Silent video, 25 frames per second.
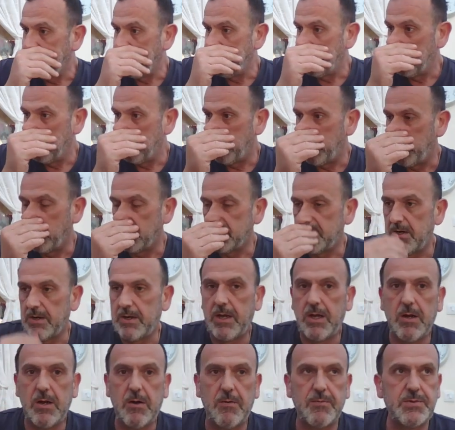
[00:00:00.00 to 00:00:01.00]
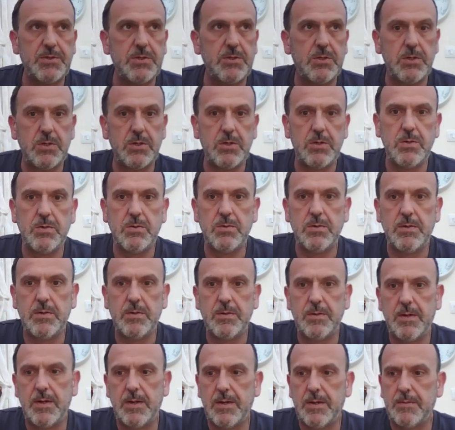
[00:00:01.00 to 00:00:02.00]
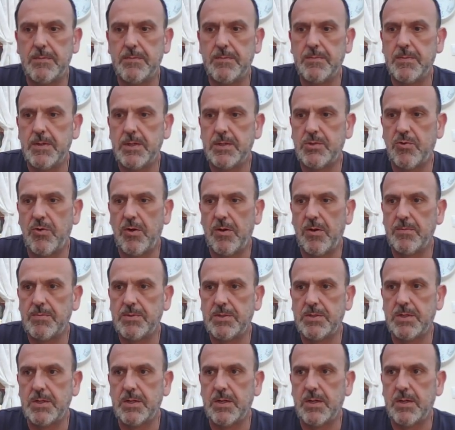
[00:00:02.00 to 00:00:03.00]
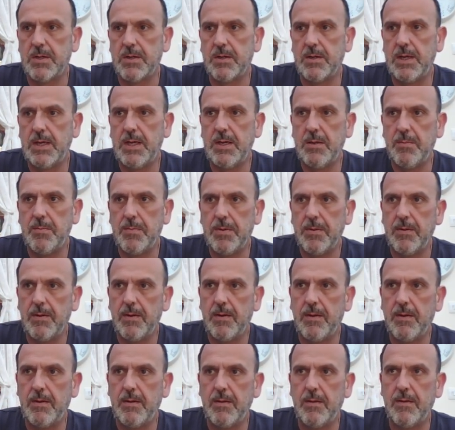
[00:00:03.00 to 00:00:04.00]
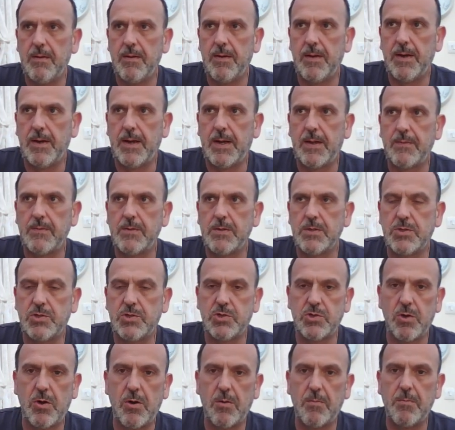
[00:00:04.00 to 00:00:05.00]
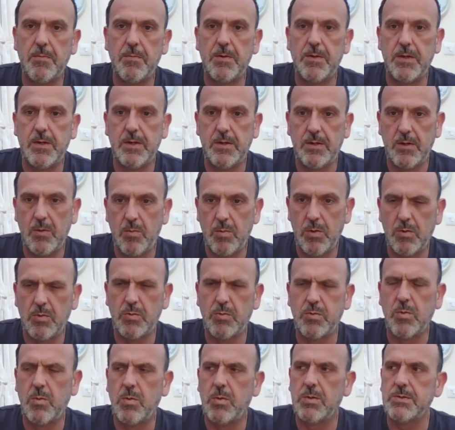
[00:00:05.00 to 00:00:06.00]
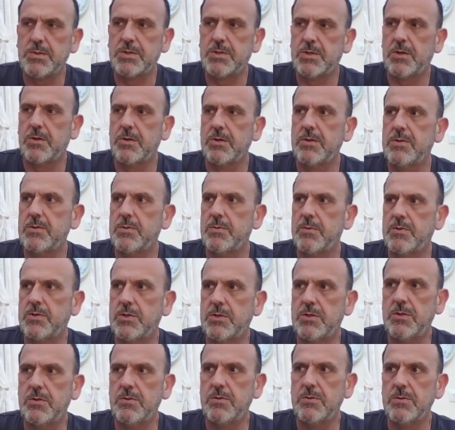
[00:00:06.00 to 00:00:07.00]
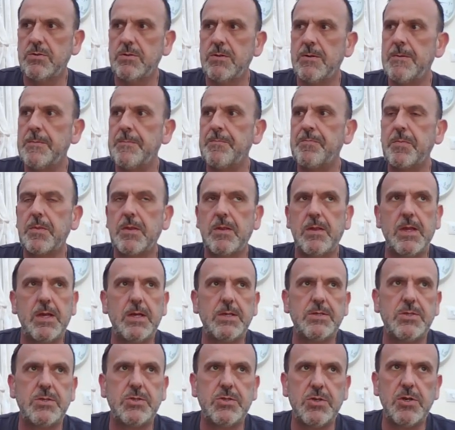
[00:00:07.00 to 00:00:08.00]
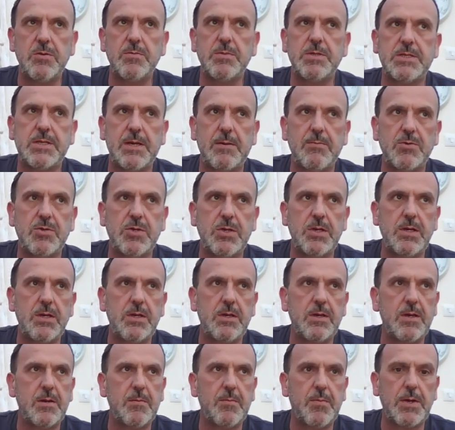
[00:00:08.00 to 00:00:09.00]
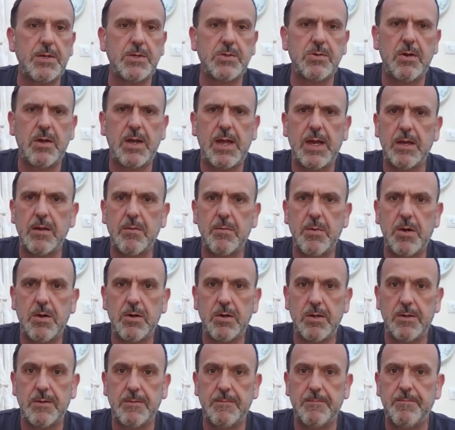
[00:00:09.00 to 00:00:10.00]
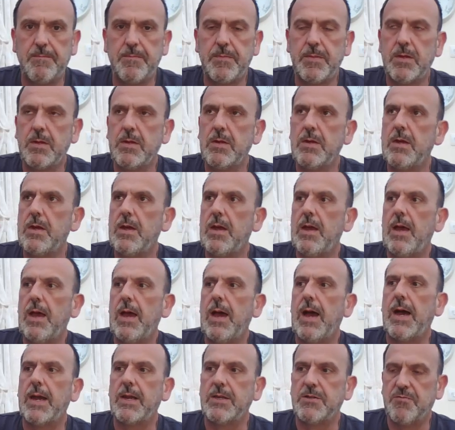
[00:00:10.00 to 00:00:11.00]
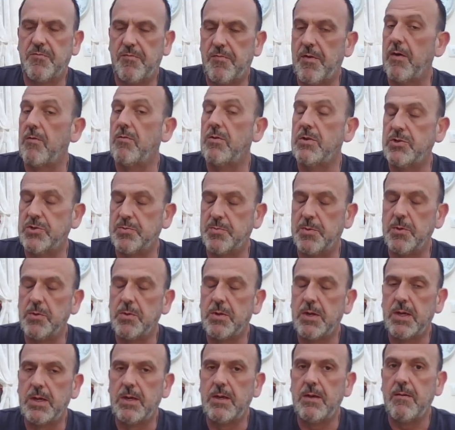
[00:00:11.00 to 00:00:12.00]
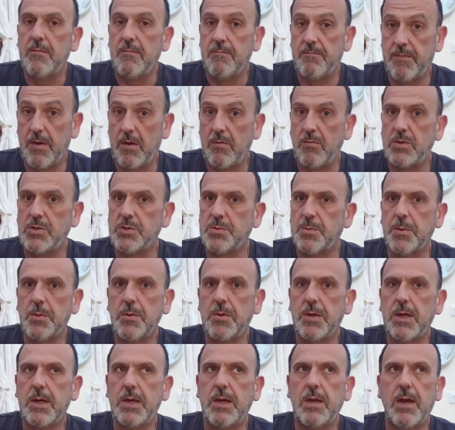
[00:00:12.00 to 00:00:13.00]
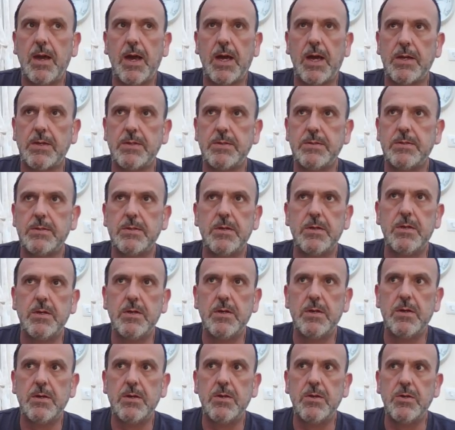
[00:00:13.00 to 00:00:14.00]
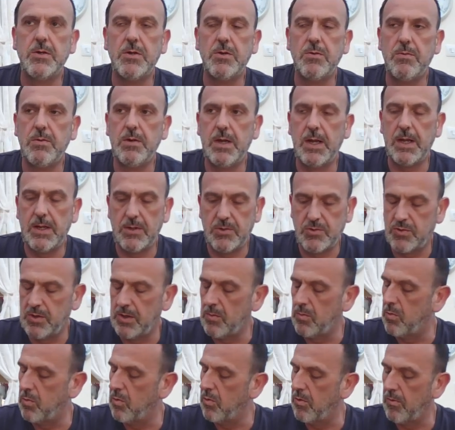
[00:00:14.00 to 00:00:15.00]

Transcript: When I was lucky enough to do trips to Ypres and the Somme in the World War I sites with students, there's a German cemetery at a place called Langemark, and it's very spooky, and you literally walk